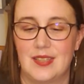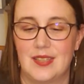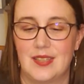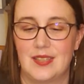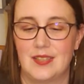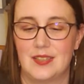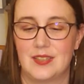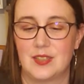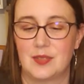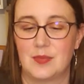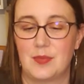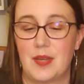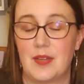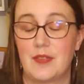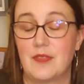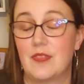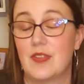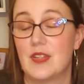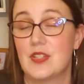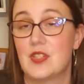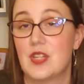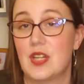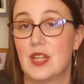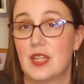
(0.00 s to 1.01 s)
So my
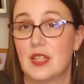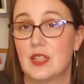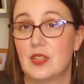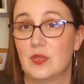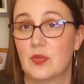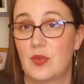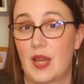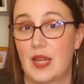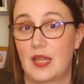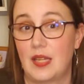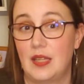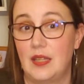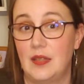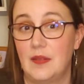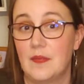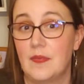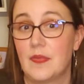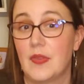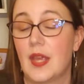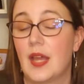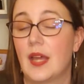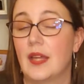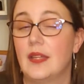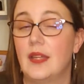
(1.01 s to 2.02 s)
fidget is ready.
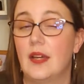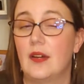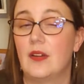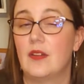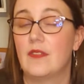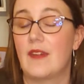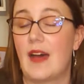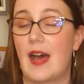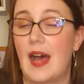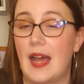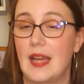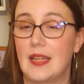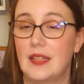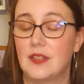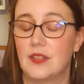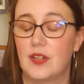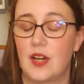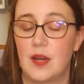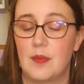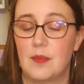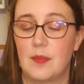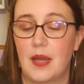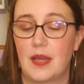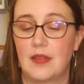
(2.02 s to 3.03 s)
Now if I
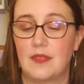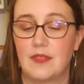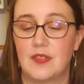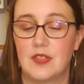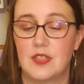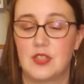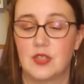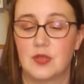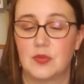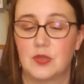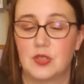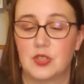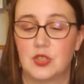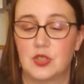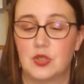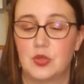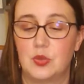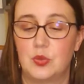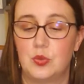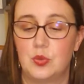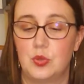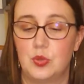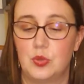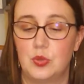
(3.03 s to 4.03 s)
thought my fidget was
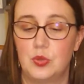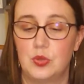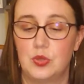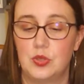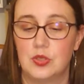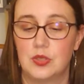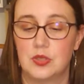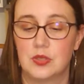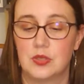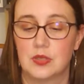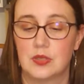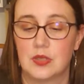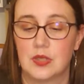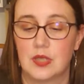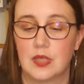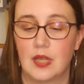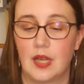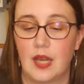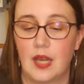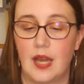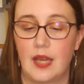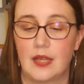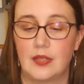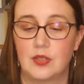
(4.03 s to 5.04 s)
too loose,
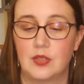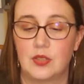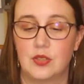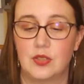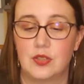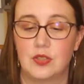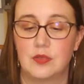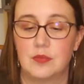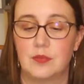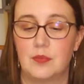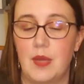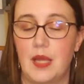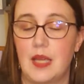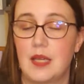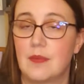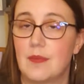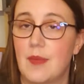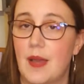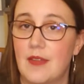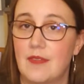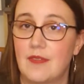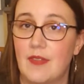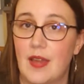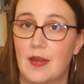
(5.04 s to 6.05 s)
I could make
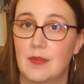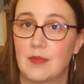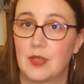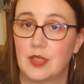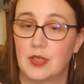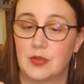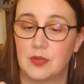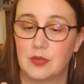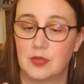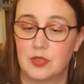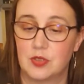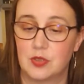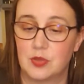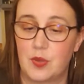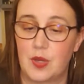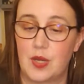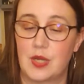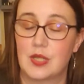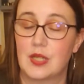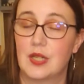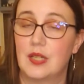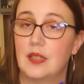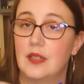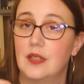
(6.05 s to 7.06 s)
my fabric
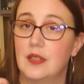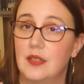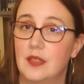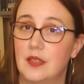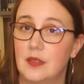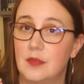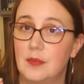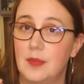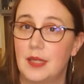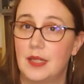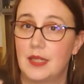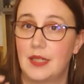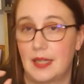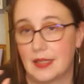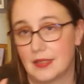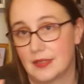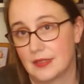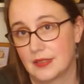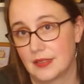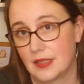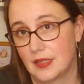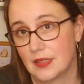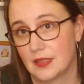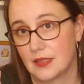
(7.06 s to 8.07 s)
square a little bit
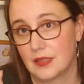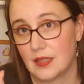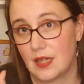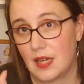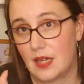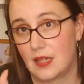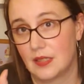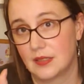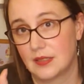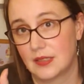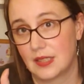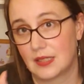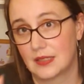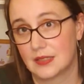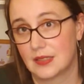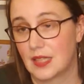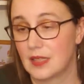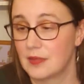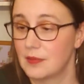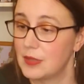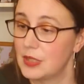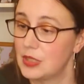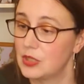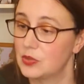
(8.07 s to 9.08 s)
less than 6
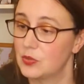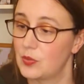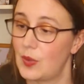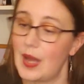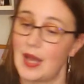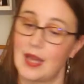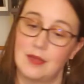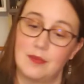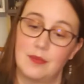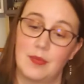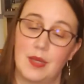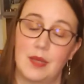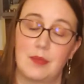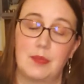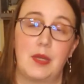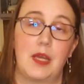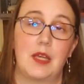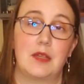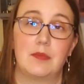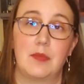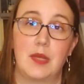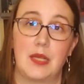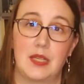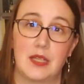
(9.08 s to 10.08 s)
centimeters wide. Maybe
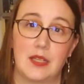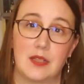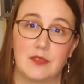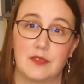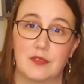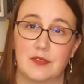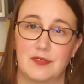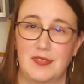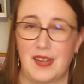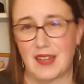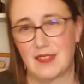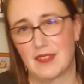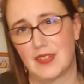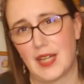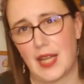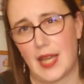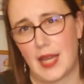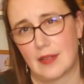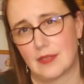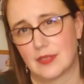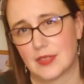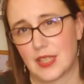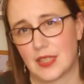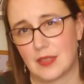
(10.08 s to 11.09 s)
I'd make it
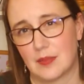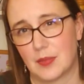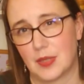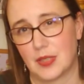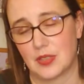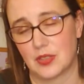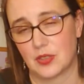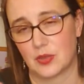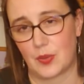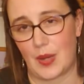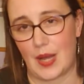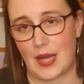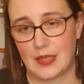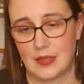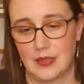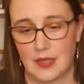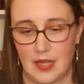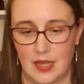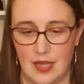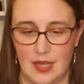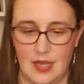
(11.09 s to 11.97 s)
5.5 centimeters wide.